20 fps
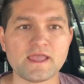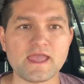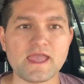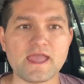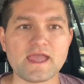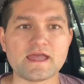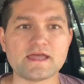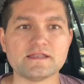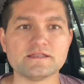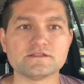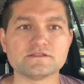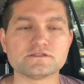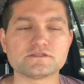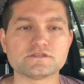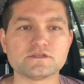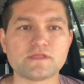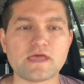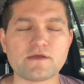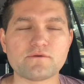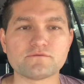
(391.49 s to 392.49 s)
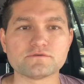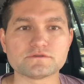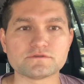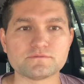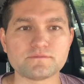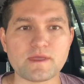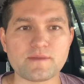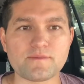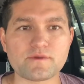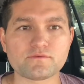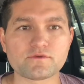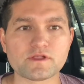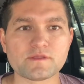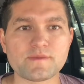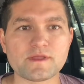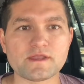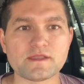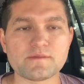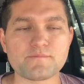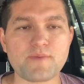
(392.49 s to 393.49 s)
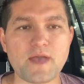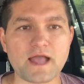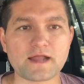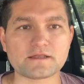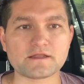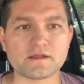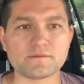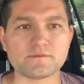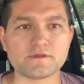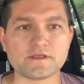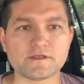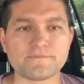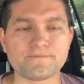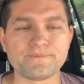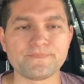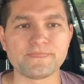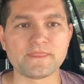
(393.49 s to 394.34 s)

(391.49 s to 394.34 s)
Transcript: and so that really made an impact on me.